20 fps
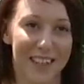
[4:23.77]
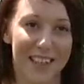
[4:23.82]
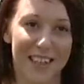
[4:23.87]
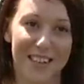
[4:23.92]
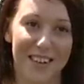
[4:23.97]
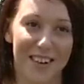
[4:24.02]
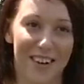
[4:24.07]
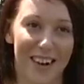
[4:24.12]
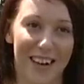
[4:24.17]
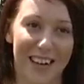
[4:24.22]

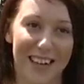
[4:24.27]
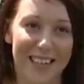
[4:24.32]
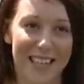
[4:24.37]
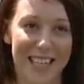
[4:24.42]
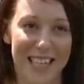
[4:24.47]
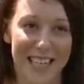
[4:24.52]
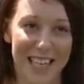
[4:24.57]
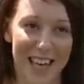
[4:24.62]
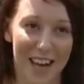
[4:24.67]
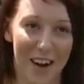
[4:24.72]
It's not like
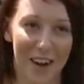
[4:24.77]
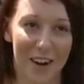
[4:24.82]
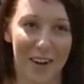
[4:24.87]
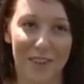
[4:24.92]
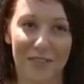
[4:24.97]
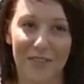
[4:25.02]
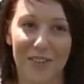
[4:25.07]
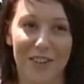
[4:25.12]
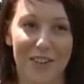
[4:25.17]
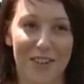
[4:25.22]
sitting at
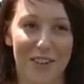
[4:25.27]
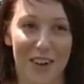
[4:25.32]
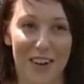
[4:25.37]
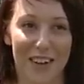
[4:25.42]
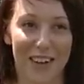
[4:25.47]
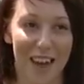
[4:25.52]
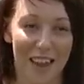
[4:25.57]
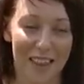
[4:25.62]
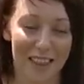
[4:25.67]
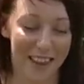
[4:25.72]
home just
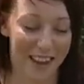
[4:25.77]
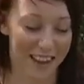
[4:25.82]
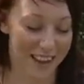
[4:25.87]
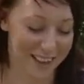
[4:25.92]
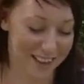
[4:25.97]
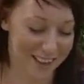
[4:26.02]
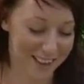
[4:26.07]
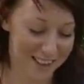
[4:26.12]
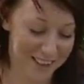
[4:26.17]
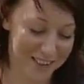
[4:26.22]
doing
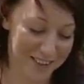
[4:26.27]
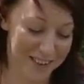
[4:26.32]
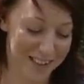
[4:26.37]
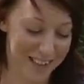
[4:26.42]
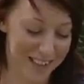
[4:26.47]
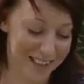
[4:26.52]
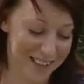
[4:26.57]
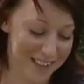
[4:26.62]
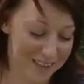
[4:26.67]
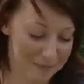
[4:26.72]
nothing. She's
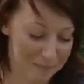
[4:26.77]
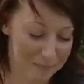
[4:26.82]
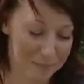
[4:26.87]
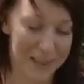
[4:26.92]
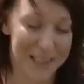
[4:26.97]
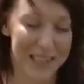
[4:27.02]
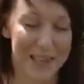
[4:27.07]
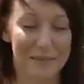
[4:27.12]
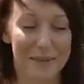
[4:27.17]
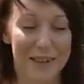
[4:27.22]
always
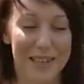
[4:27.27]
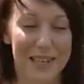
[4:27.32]
busy.